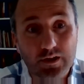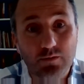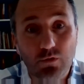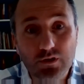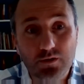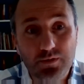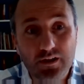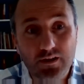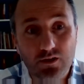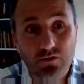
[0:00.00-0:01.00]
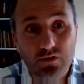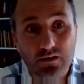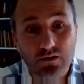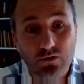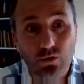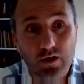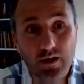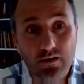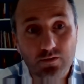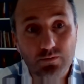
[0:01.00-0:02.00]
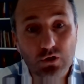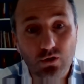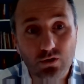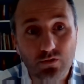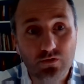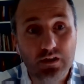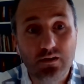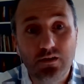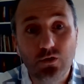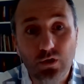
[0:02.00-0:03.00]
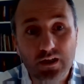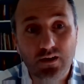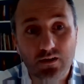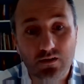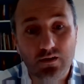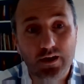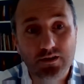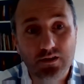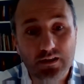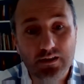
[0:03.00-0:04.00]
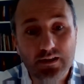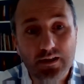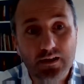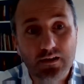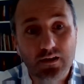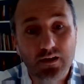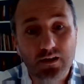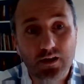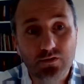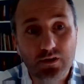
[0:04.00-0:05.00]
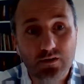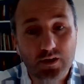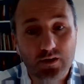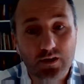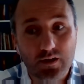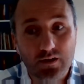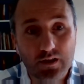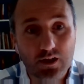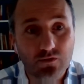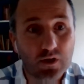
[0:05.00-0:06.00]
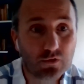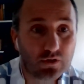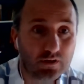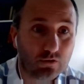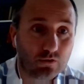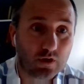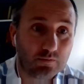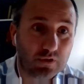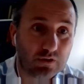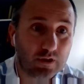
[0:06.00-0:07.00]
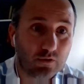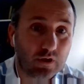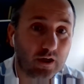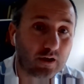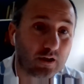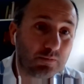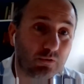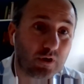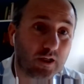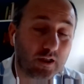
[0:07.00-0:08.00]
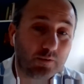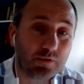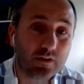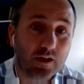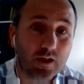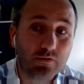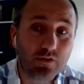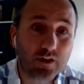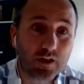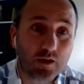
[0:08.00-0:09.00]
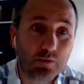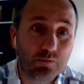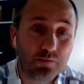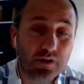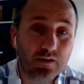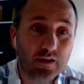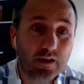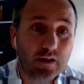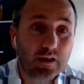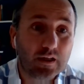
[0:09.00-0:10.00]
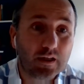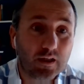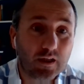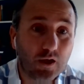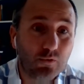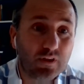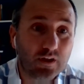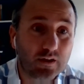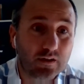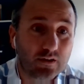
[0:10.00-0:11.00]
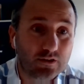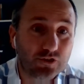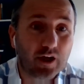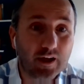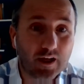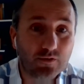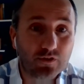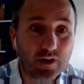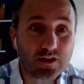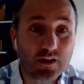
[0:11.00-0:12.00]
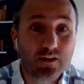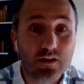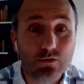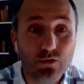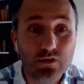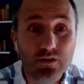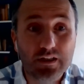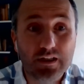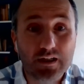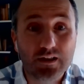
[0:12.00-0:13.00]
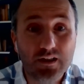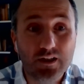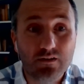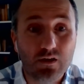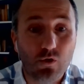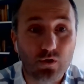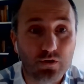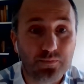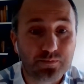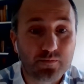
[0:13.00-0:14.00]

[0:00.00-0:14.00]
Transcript: a modern period as well. Quran, because of its uniqueness, actually, even there is one verse in the Quran, Bismillah, wala ratbin wala yabisin illa fi kitabin mubin. Everything dry and fresh is included in a clear record.